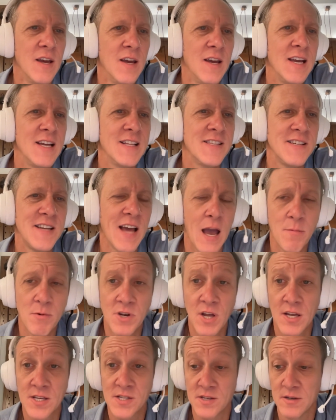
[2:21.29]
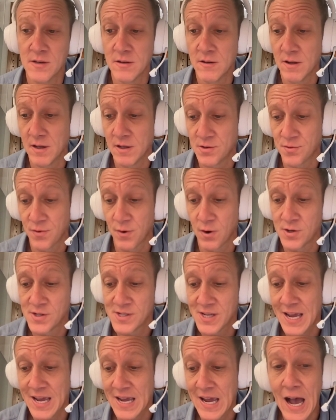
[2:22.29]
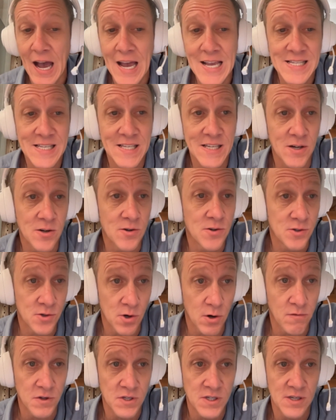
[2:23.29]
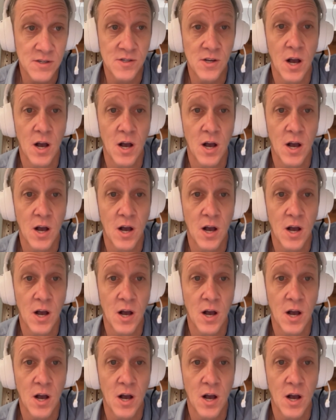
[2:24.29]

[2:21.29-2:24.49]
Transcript: it's a dime a dozen as far as AI services